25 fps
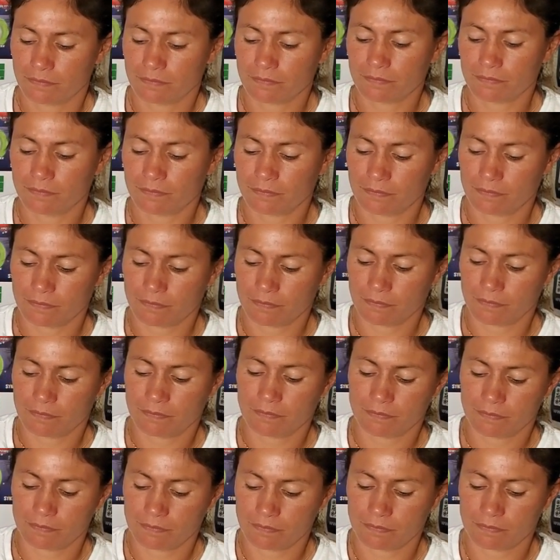
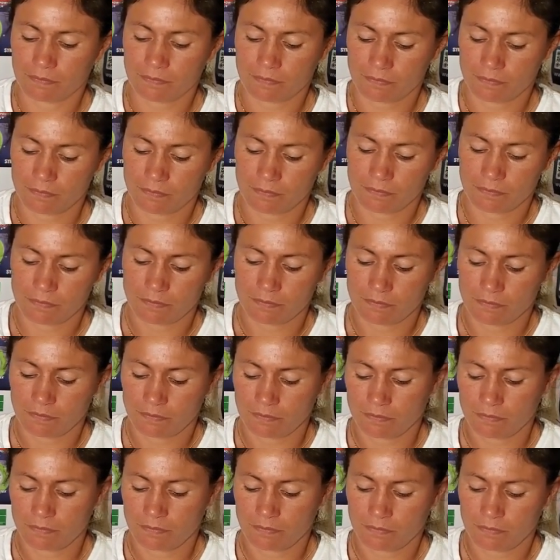
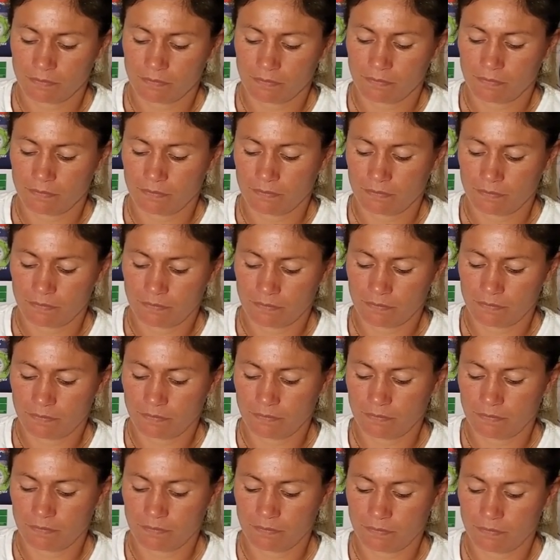
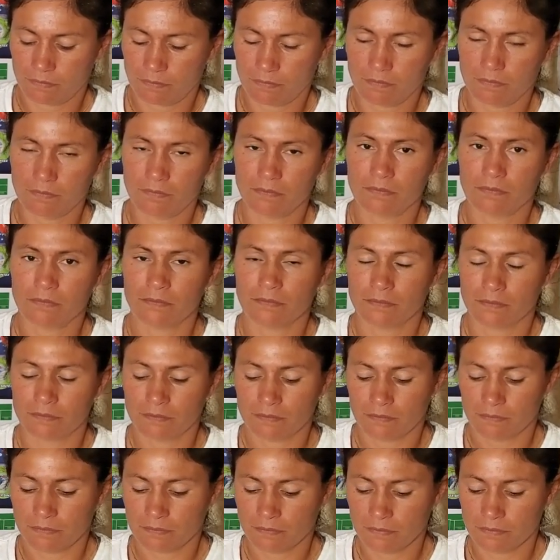
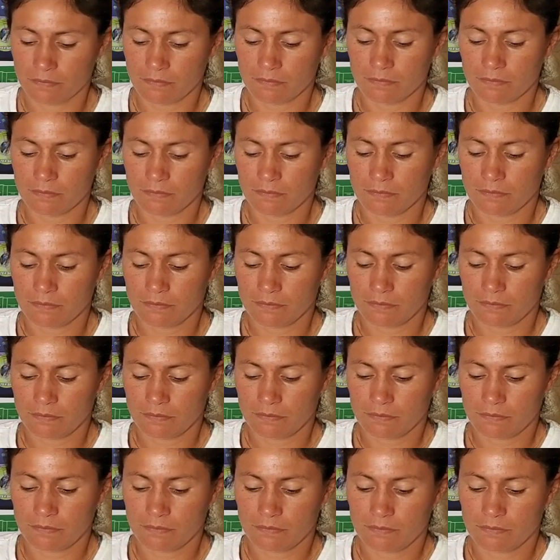
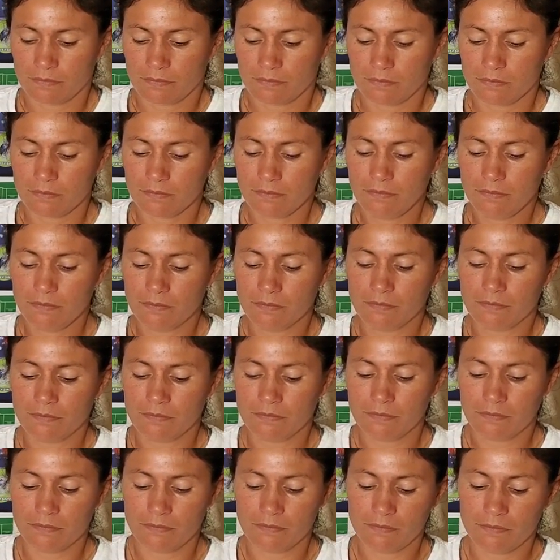
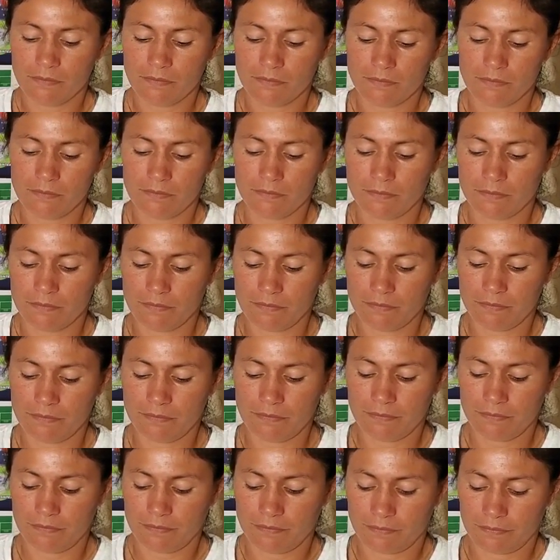
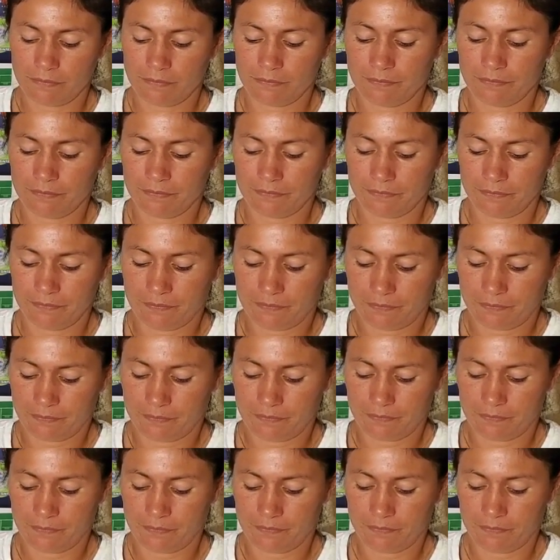[no speech]